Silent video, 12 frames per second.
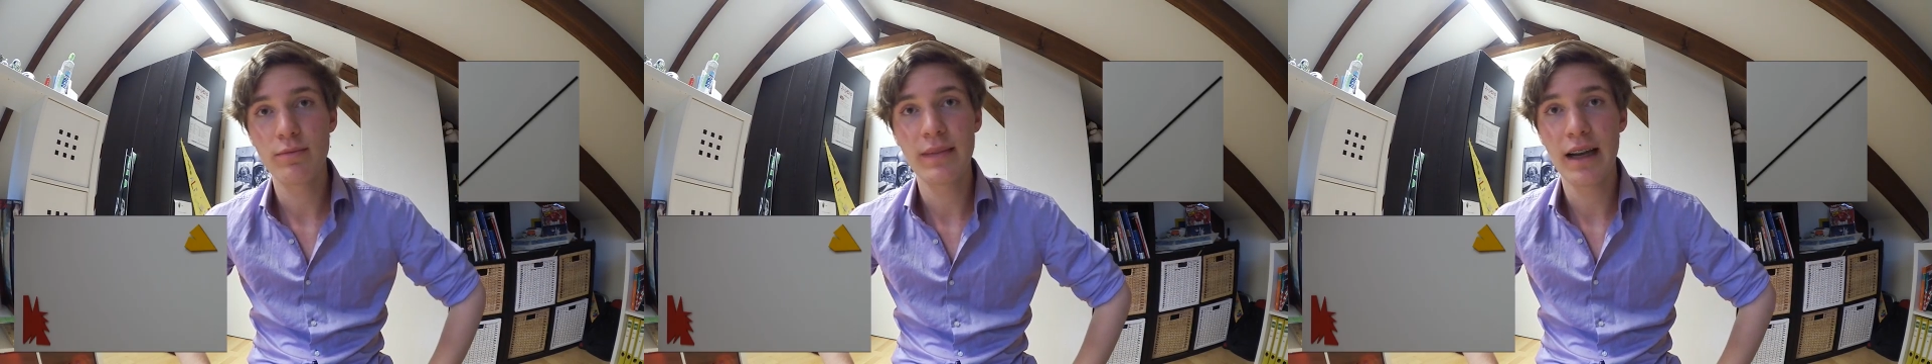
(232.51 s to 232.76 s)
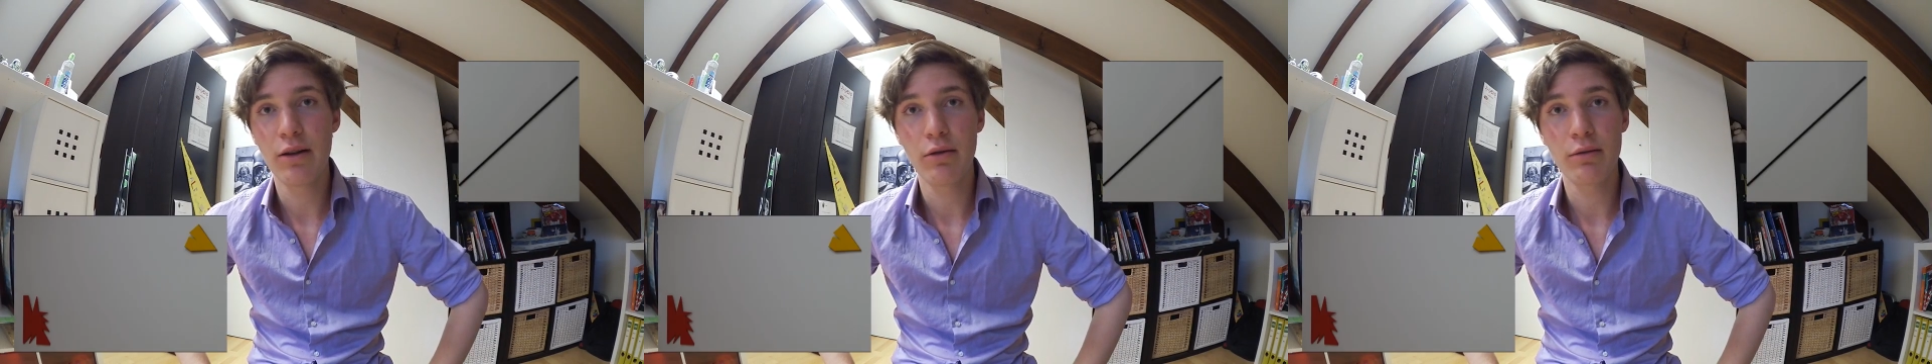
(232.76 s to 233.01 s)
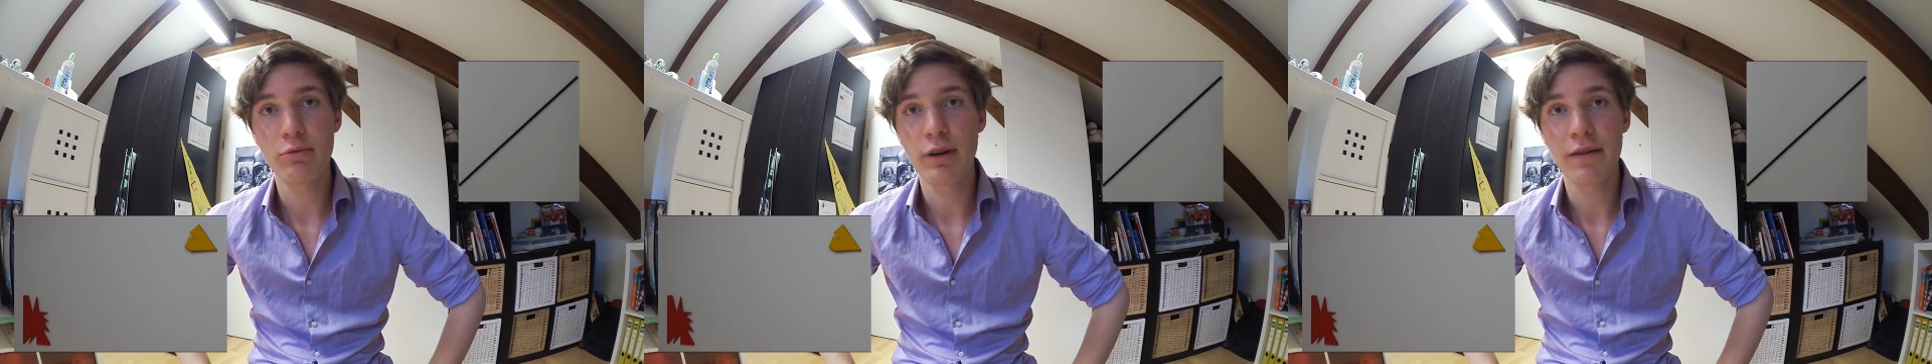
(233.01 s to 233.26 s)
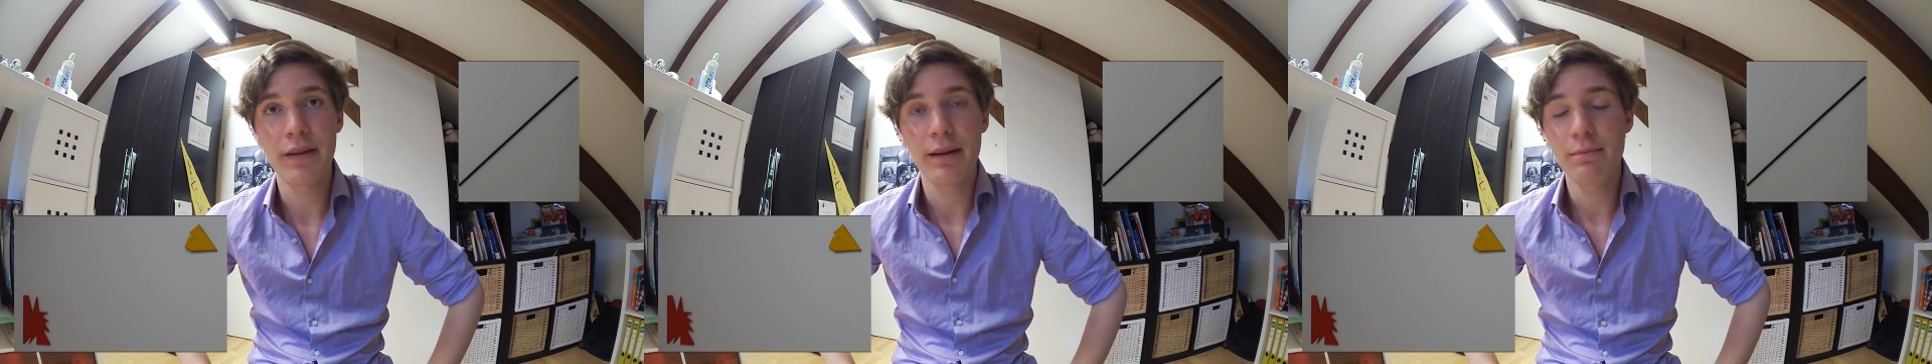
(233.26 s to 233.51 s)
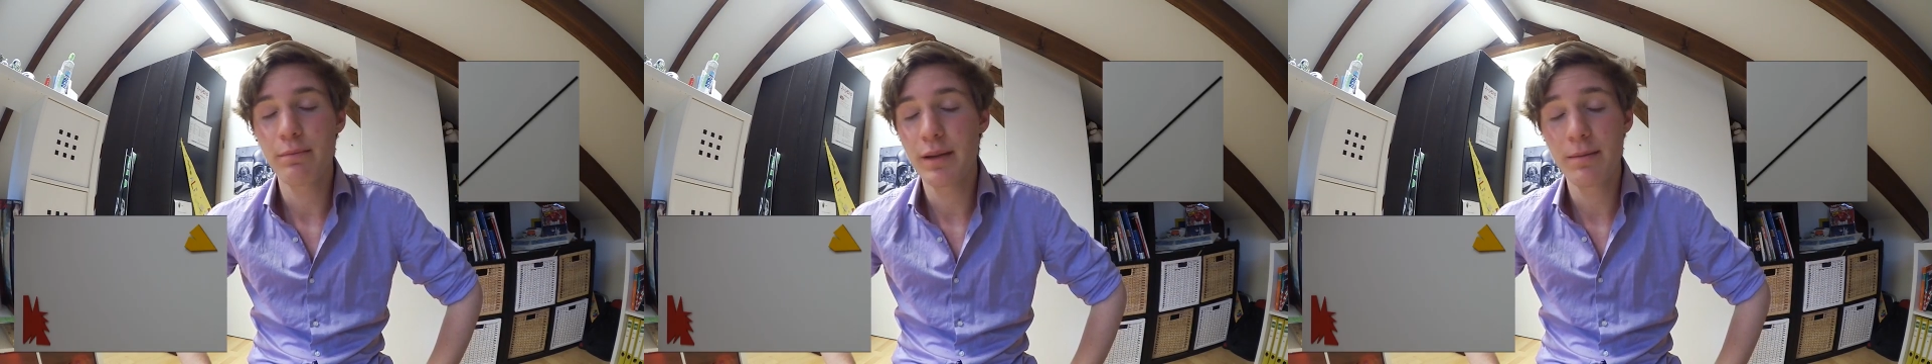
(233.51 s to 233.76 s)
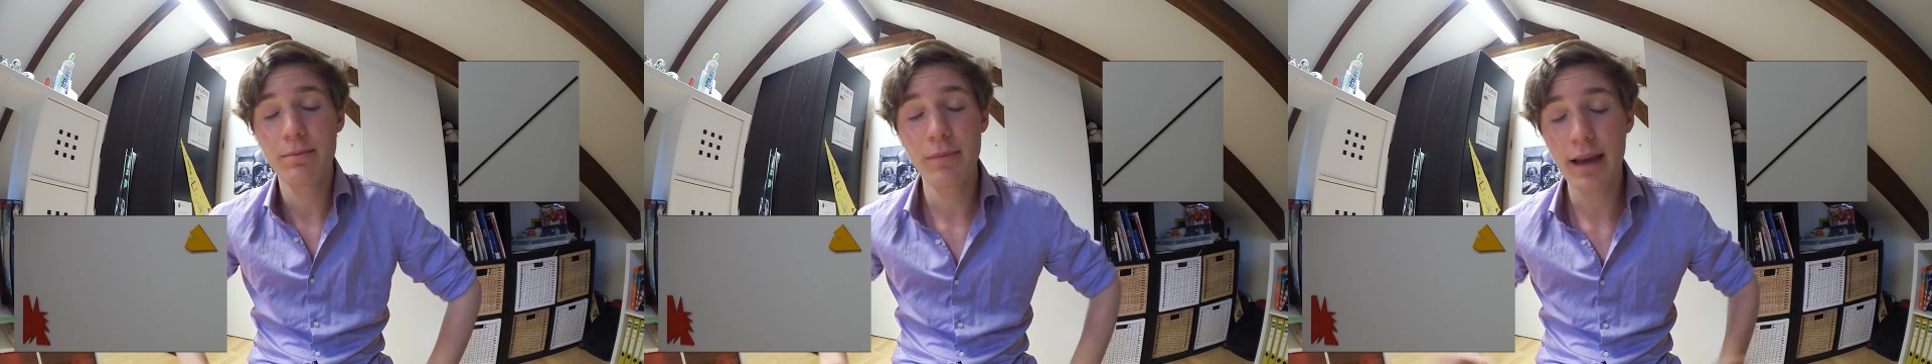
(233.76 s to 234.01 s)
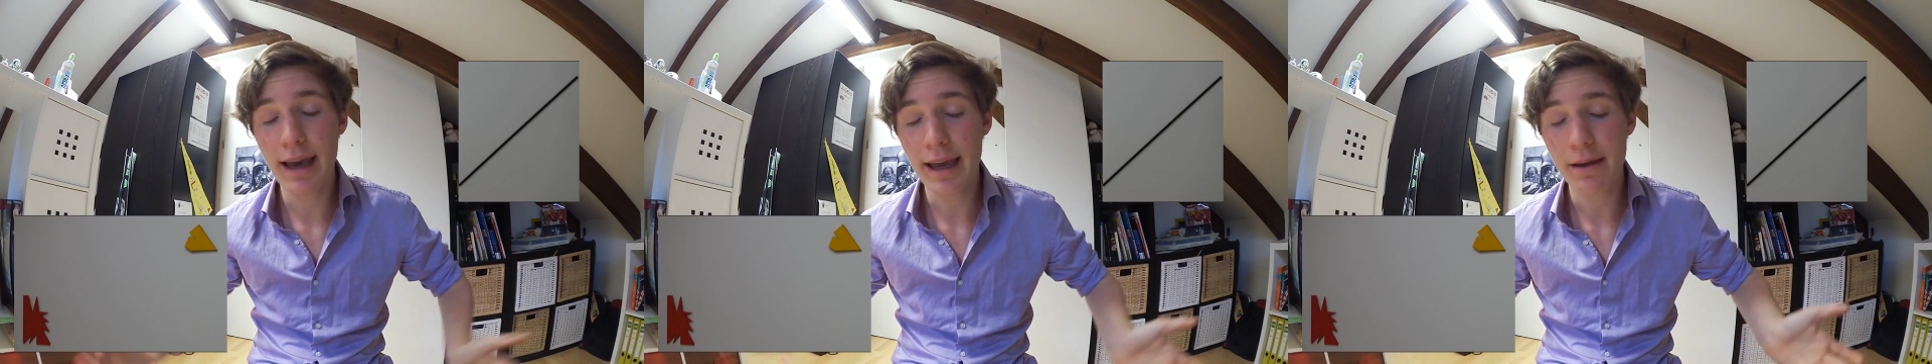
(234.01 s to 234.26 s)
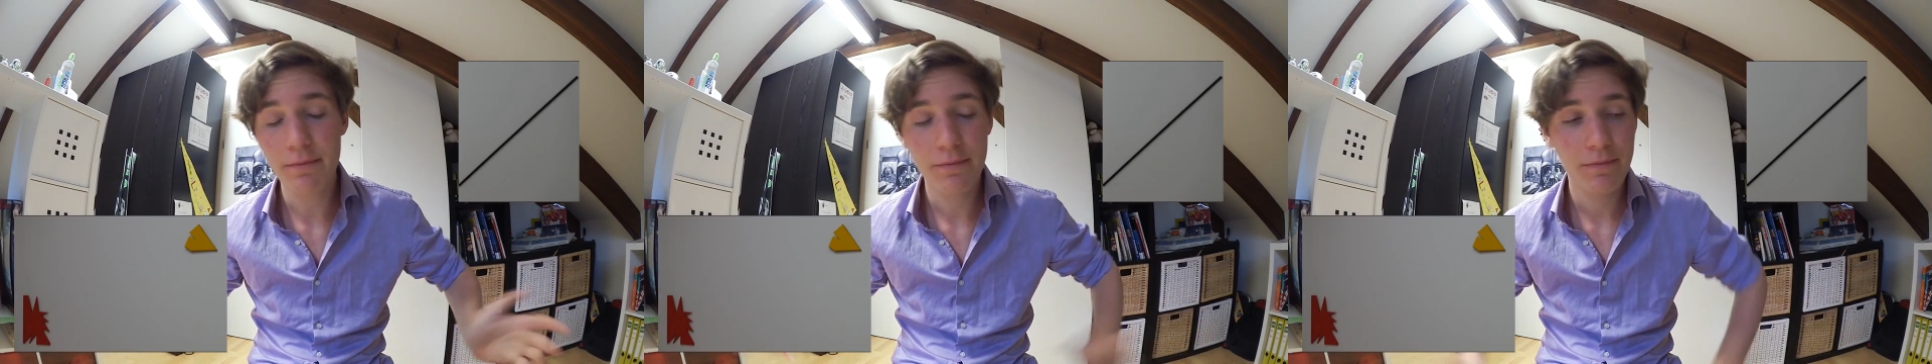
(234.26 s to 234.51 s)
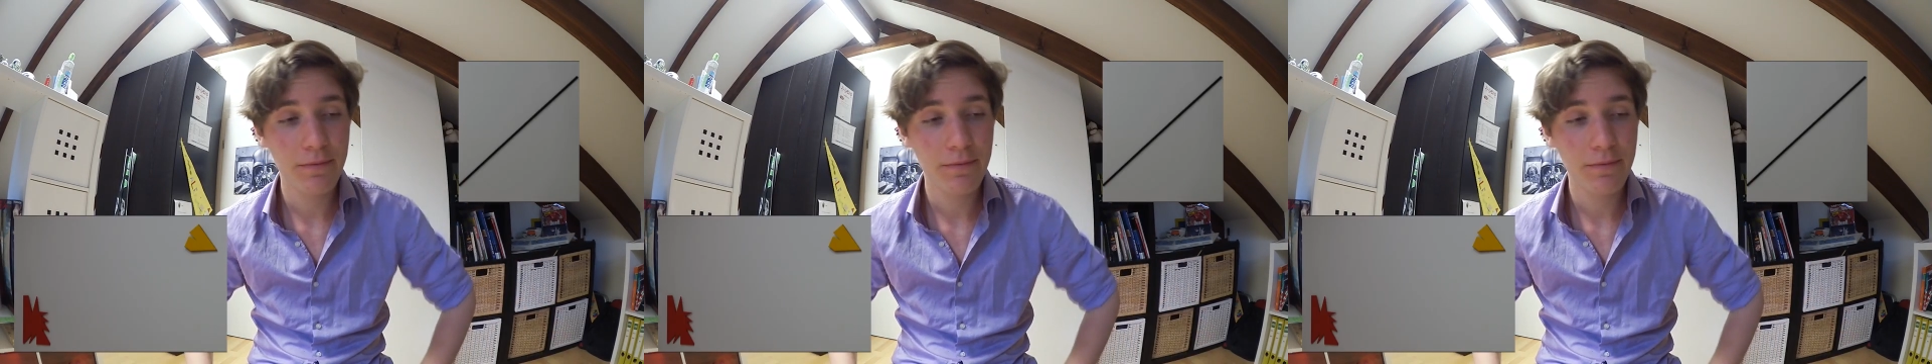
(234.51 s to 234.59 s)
yellow and red thing. But hey,